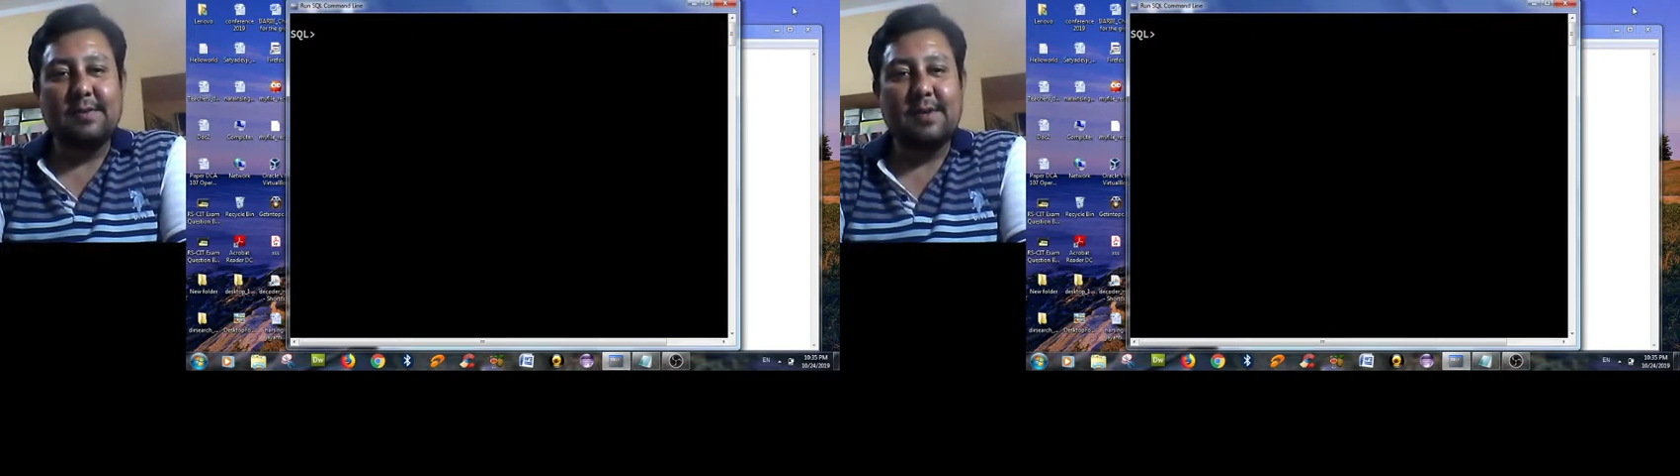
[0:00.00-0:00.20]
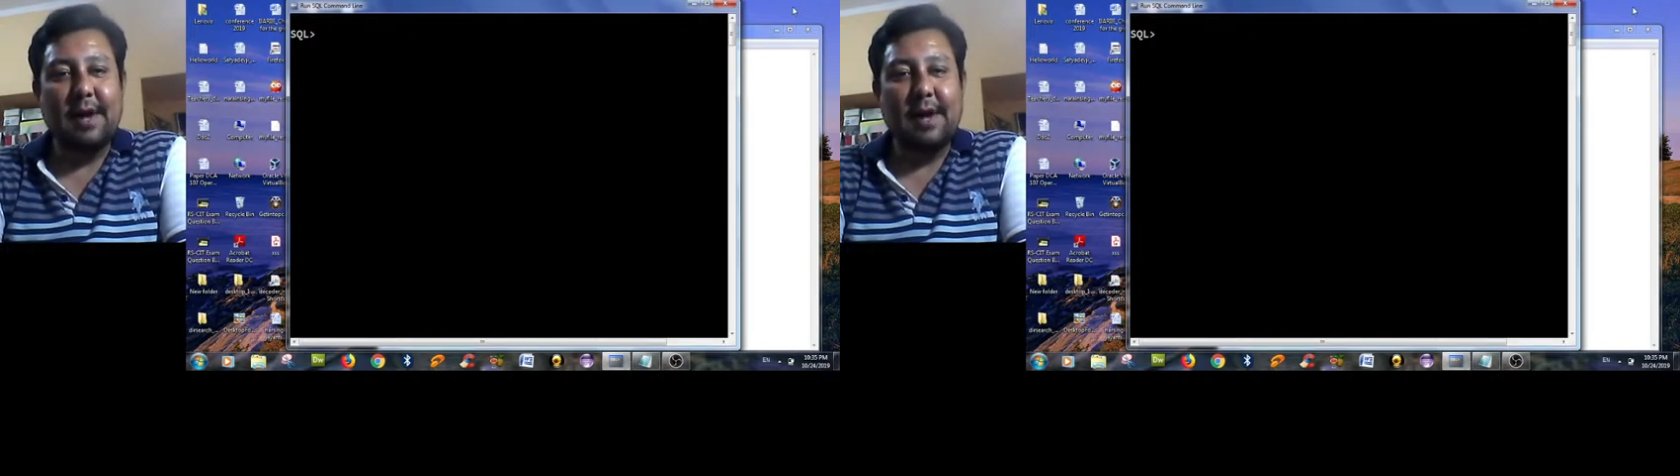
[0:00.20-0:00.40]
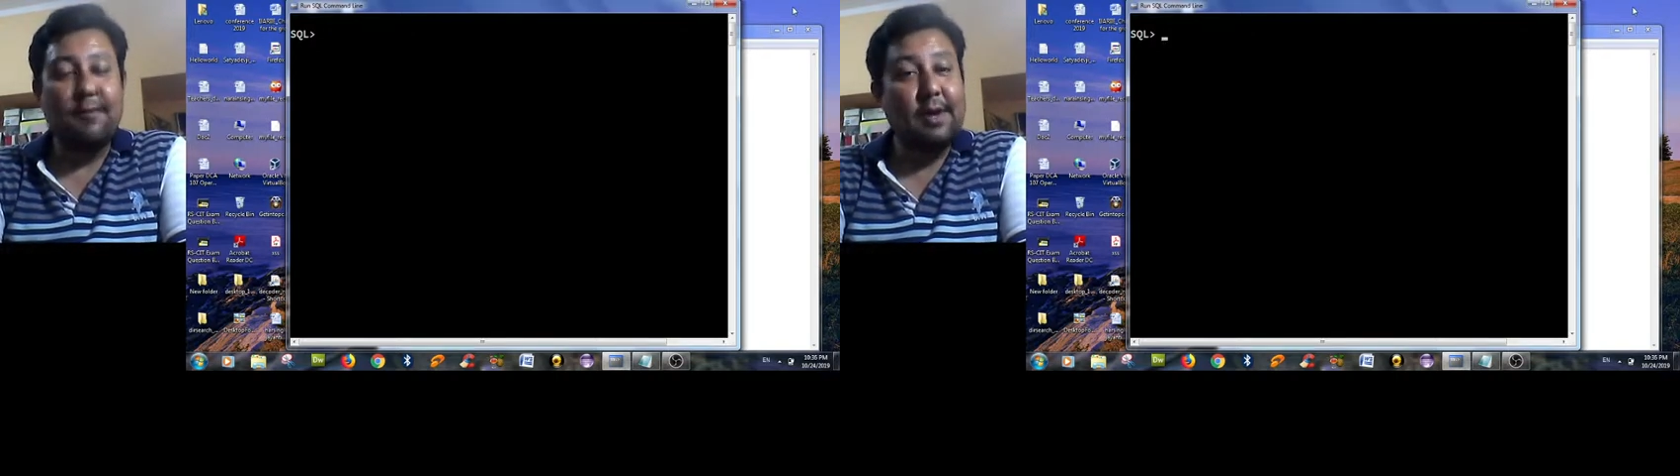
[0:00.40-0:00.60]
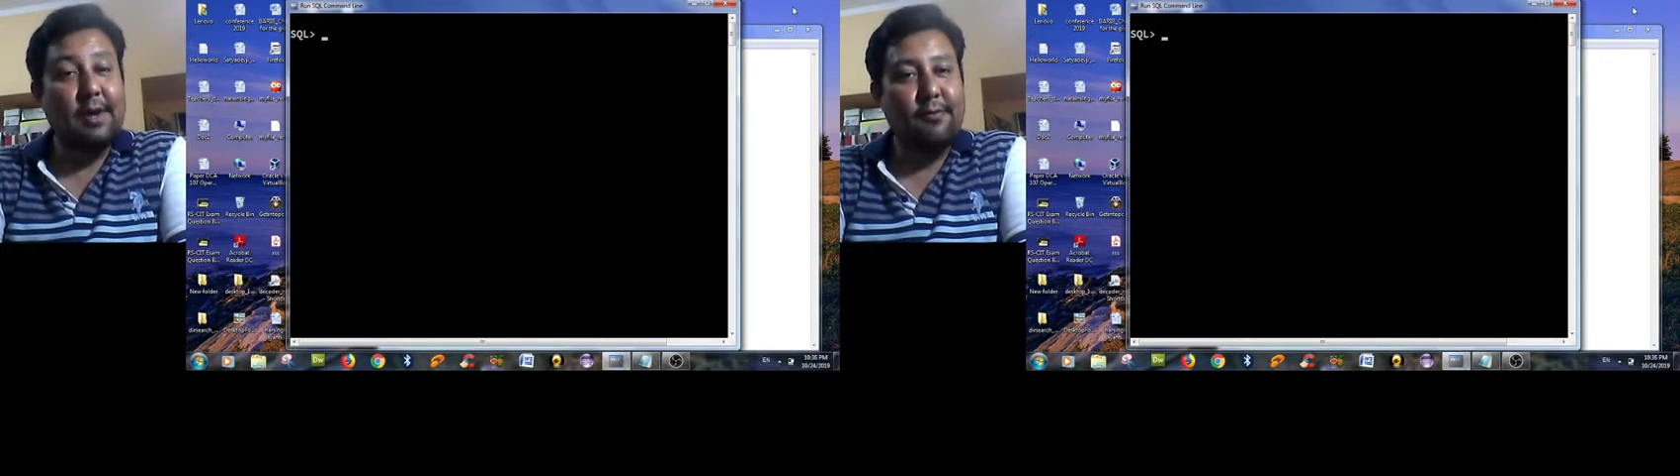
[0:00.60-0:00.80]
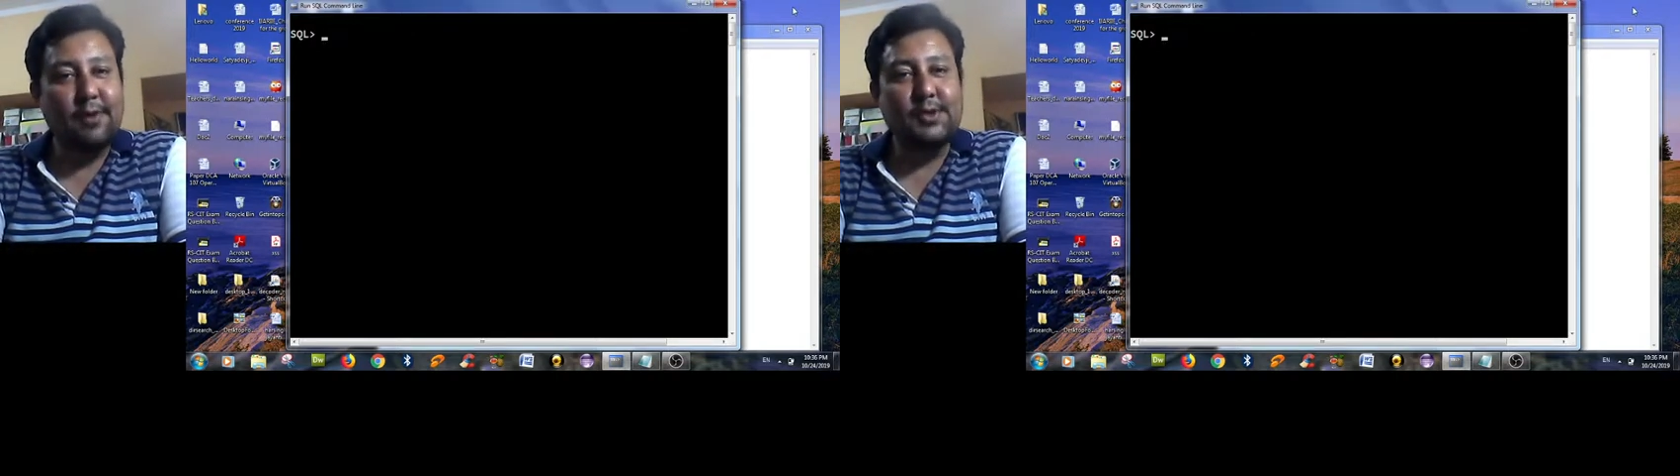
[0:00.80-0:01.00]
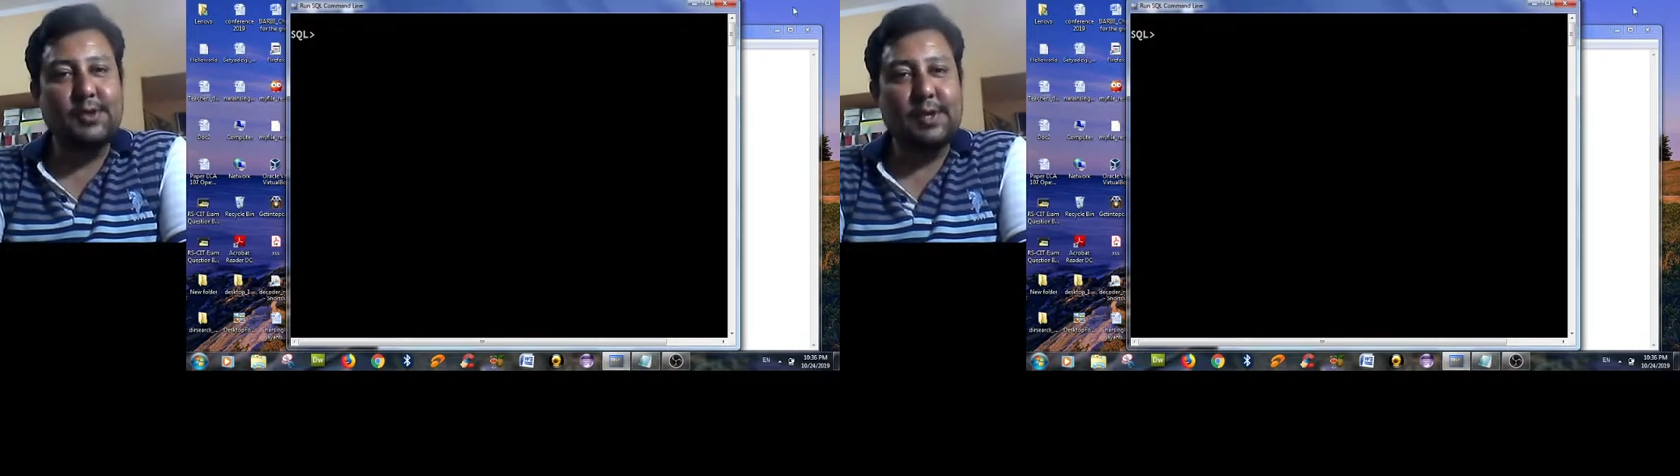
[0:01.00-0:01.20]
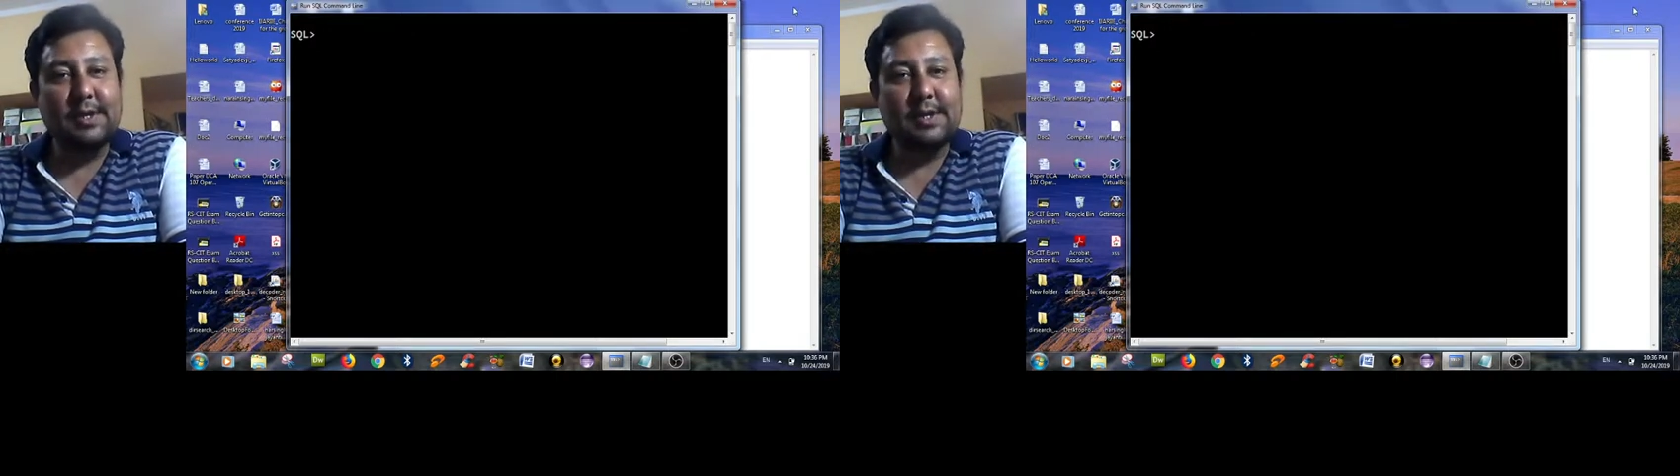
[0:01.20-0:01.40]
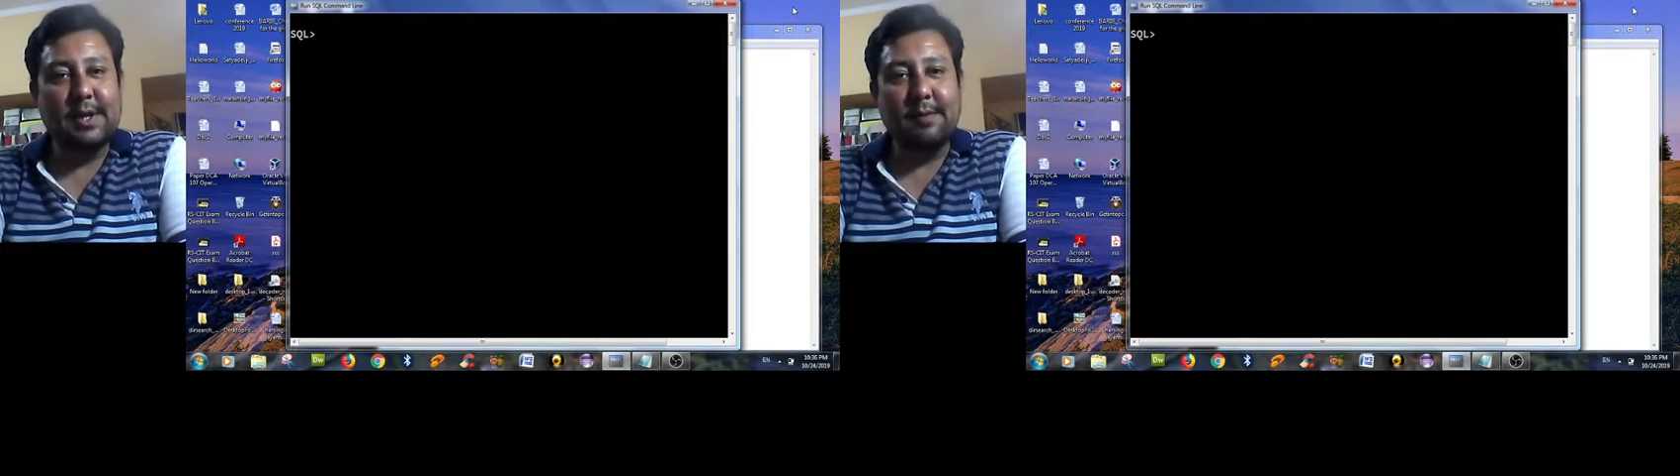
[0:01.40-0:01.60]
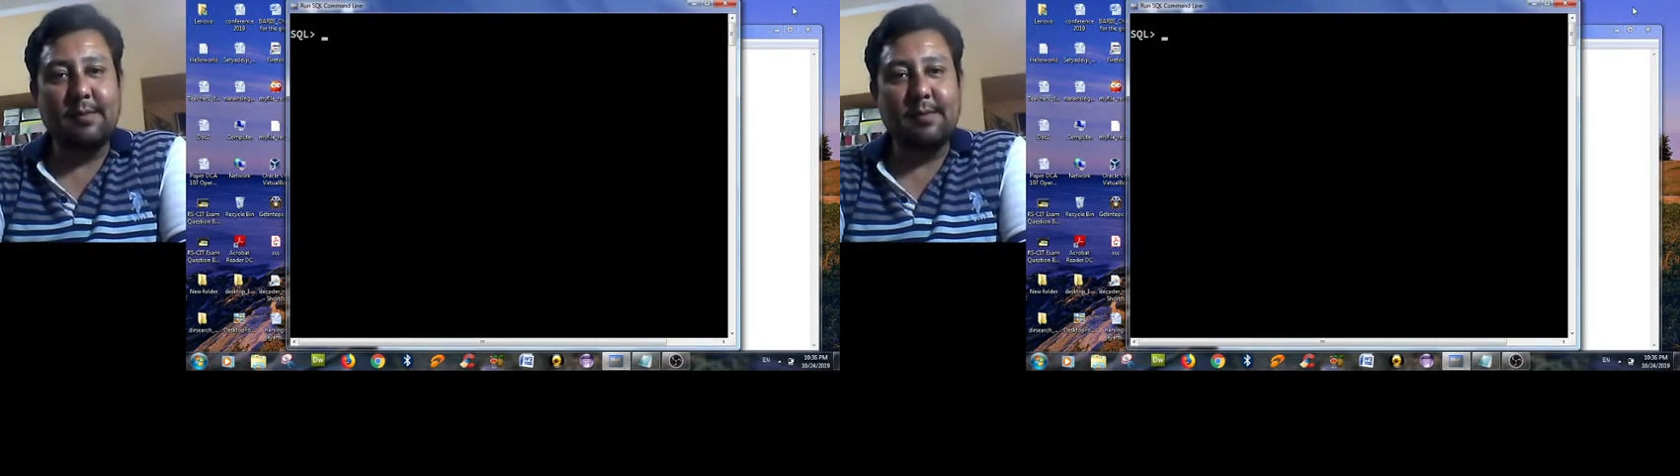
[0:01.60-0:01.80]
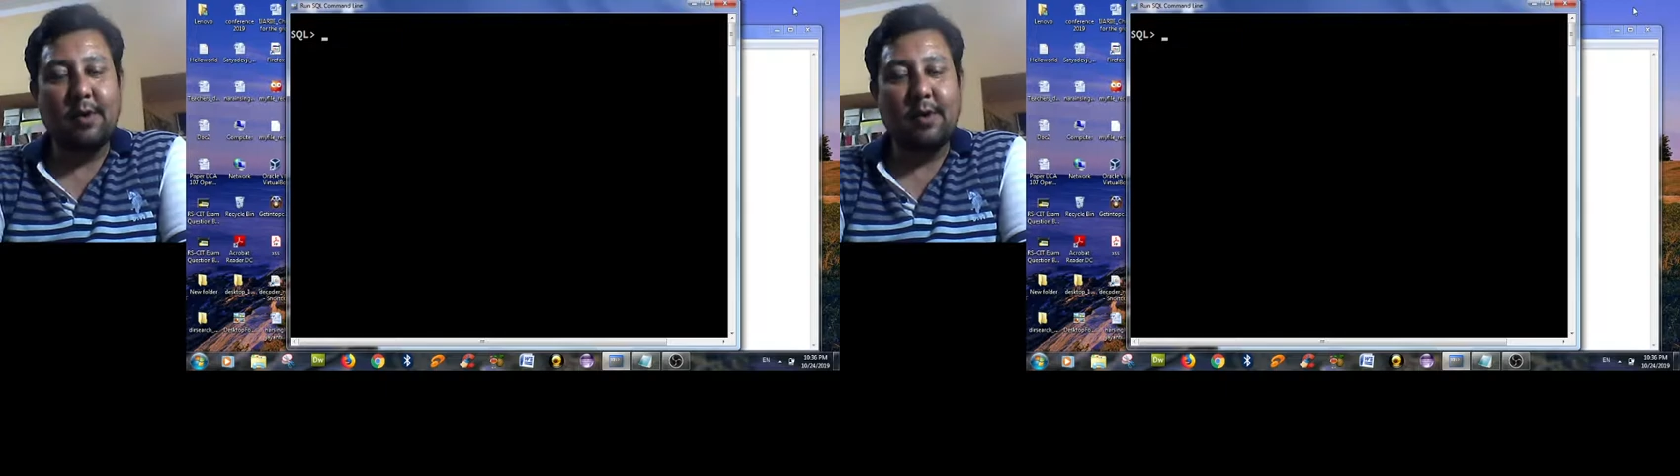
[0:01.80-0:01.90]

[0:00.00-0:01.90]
I'm very fortunate that I'm on